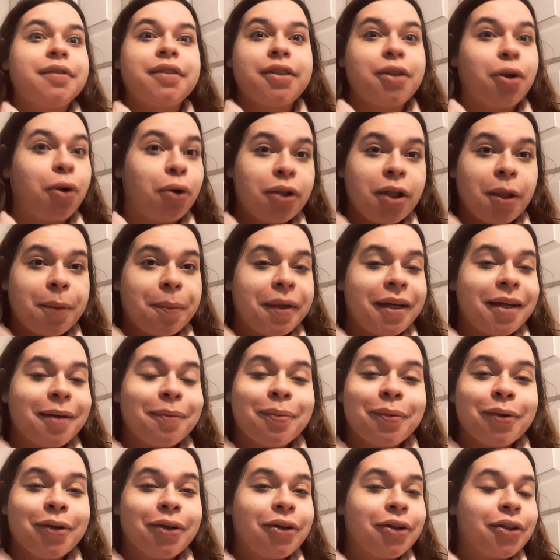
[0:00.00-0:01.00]
toilet
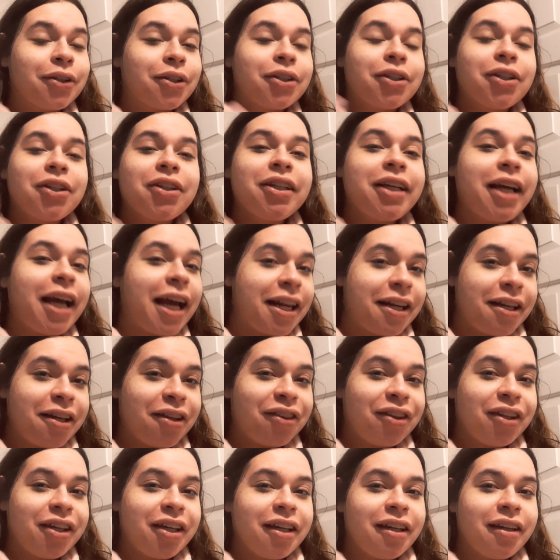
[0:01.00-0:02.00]
paper or literally
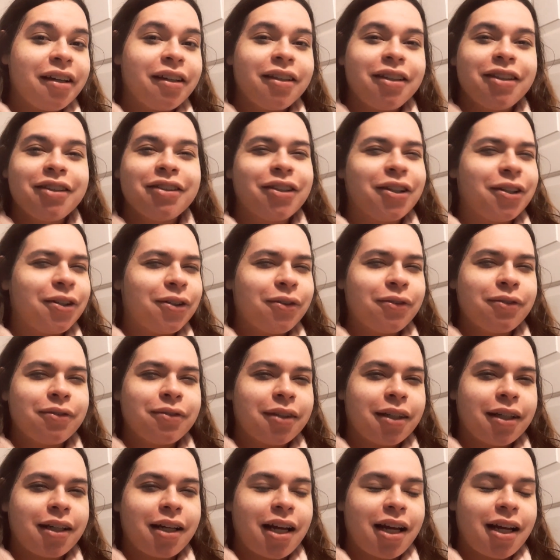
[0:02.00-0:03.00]
anything, you
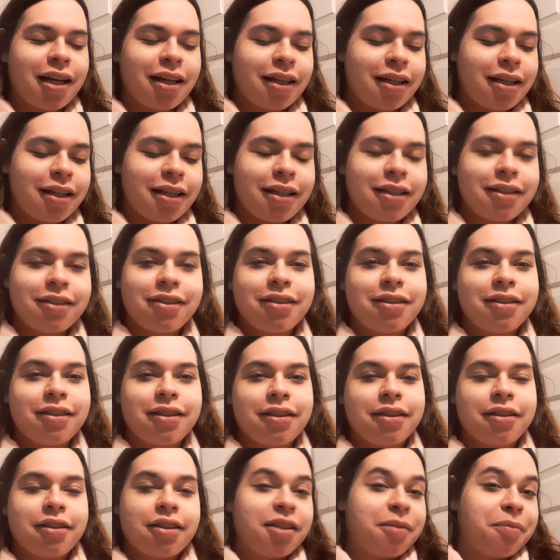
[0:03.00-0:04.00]
know, it's,
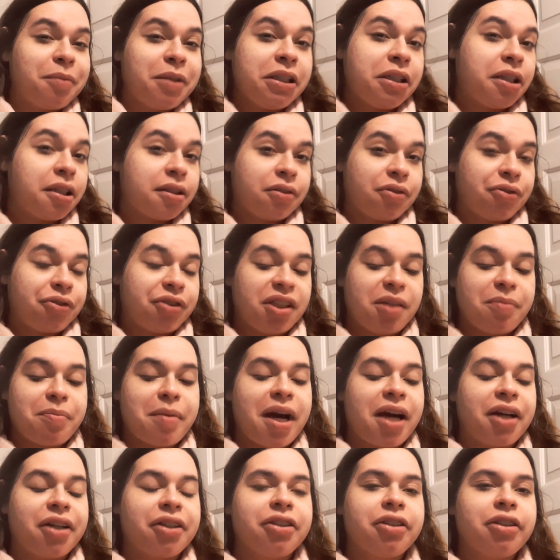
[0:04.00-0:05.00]
to me, it doesn't really
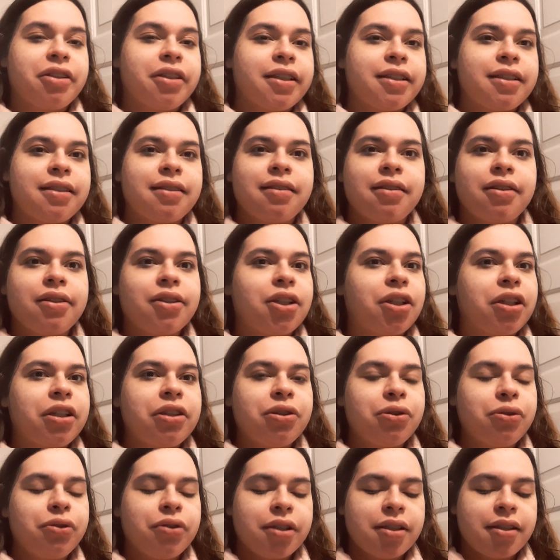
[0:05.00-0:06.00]
matter. It's literally
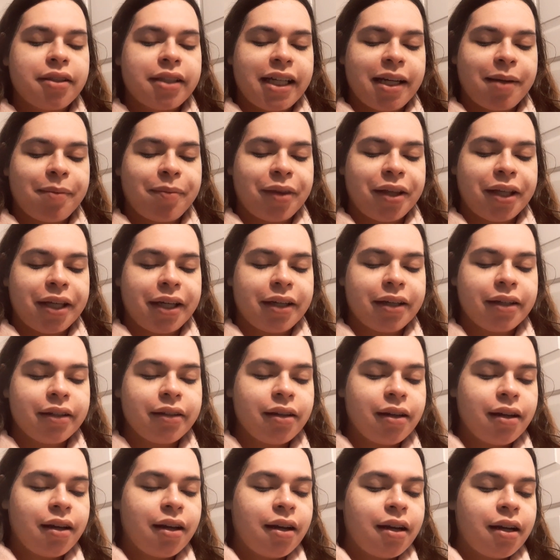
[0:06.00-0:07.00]
doing the same
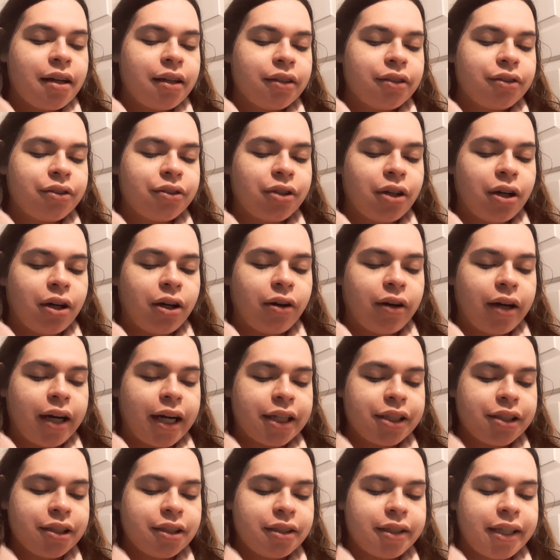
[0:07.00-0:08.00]
thing. So I
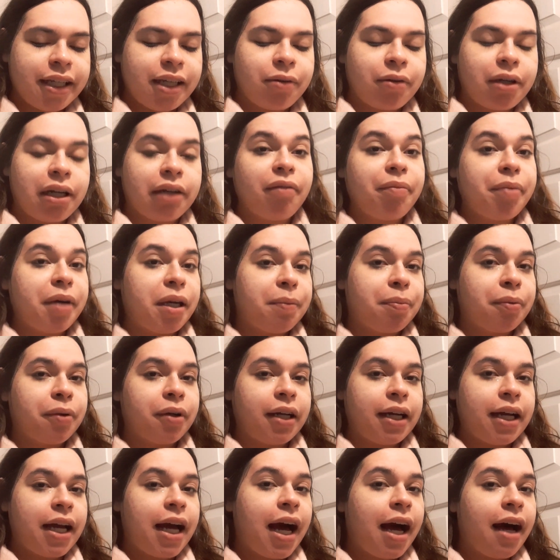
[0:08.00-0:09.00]
just take whatever paper
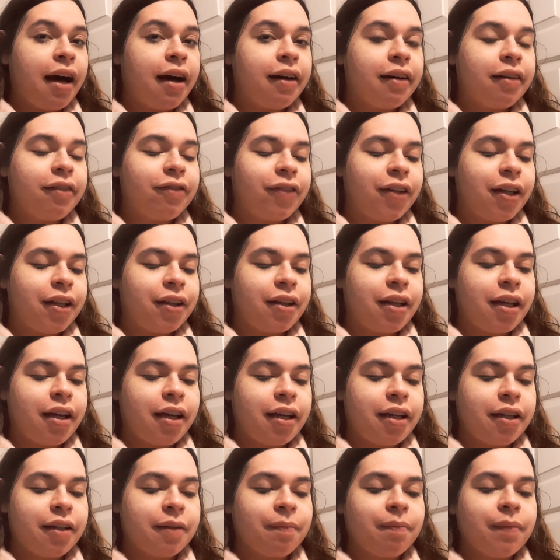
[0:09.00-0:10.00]
I have and
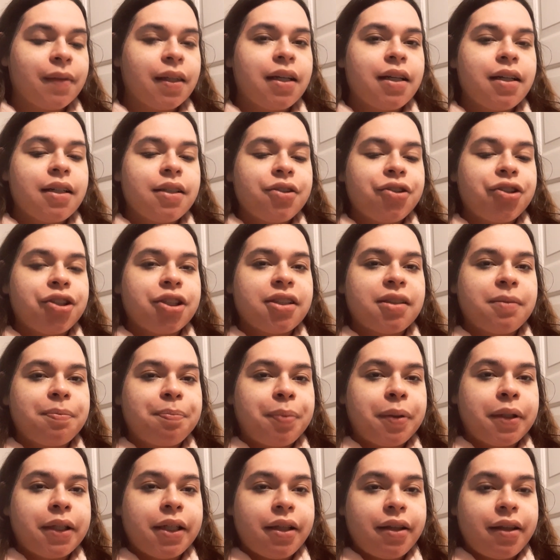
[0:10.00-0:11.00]
then just
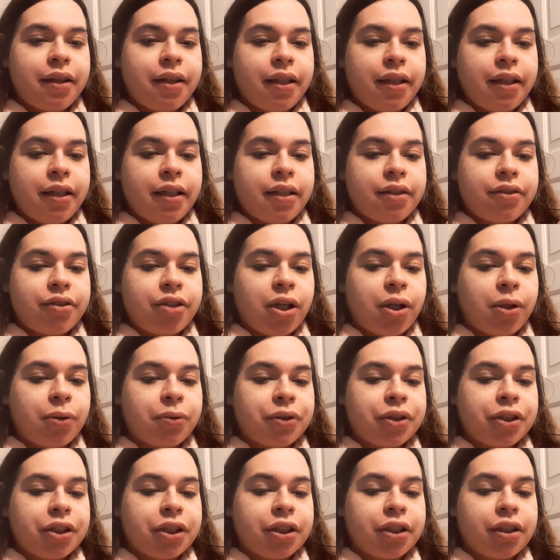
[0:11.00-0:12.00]
put the
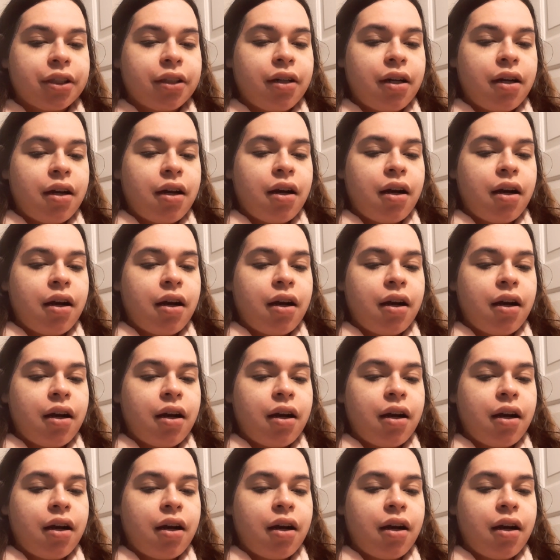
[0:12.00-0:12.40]
toner,